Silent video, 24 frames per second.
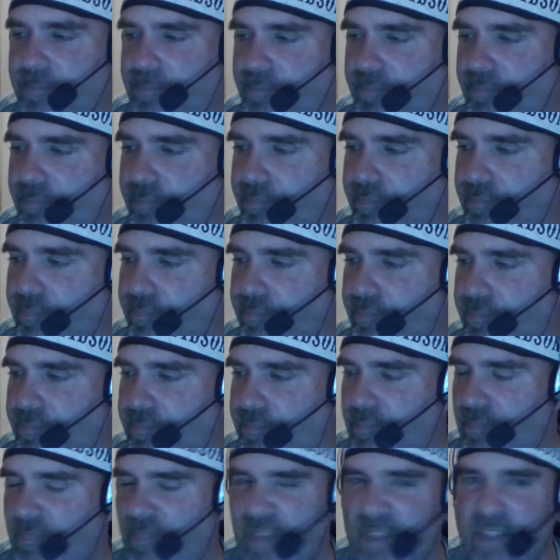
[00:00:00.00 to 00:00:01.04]
like
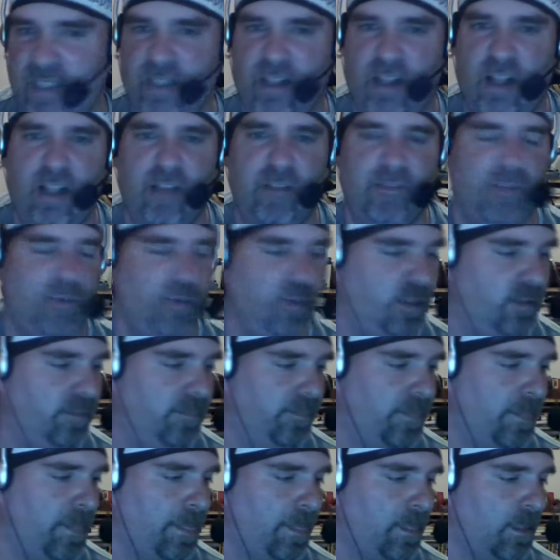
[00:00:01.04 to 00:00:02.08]
Asiago cheese,
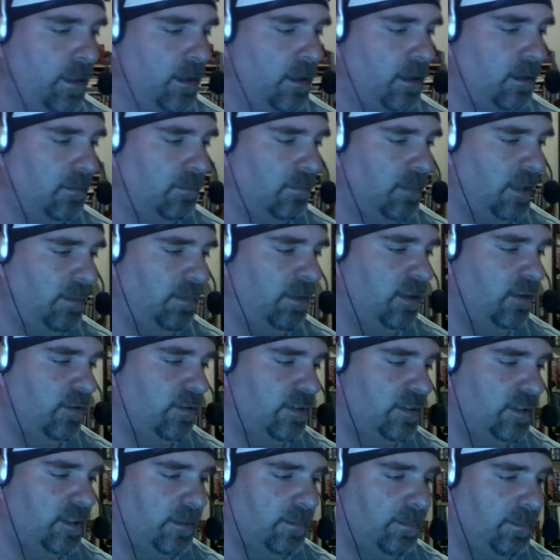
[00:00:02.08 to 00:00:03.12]
mozzarella
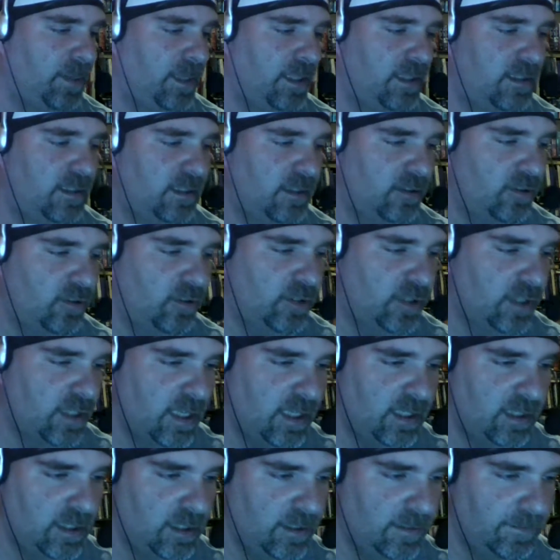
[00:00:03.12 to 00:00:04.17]

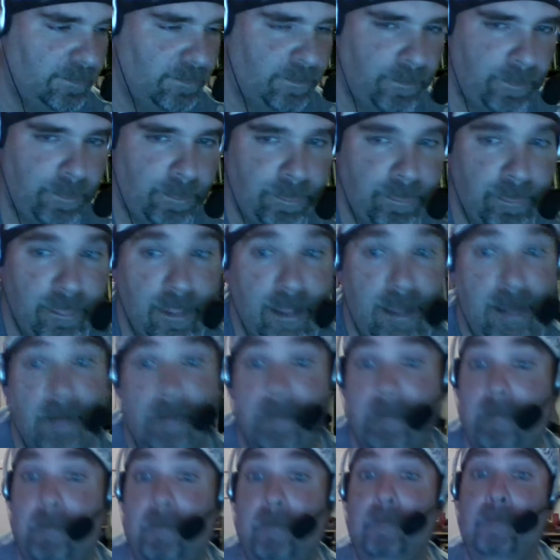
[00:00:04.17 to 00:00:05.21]
olive oil.
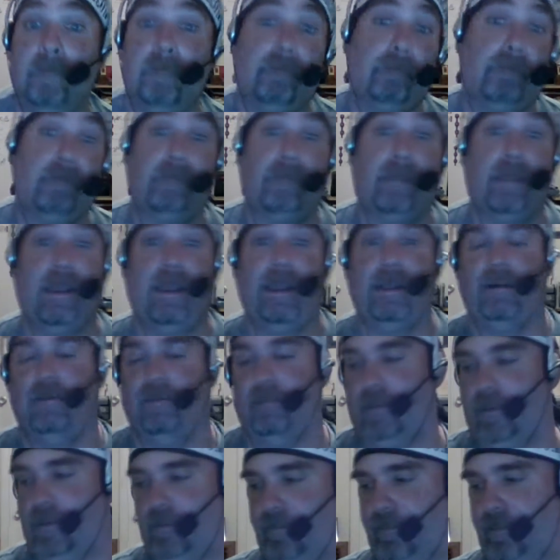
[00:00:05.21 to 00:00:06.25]
Maybe it was a
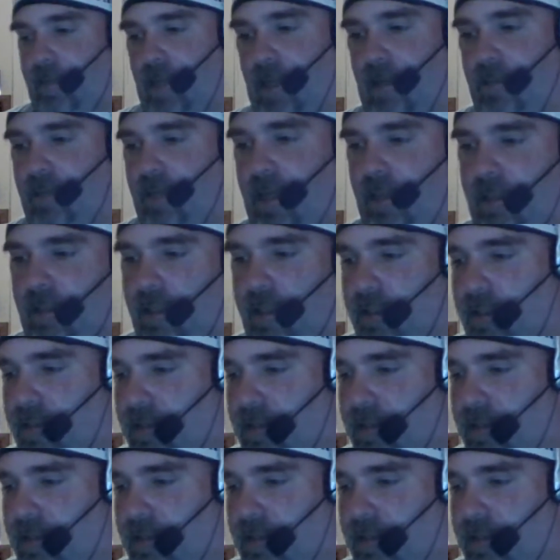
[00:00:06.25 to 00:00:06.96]
pizza Toscani.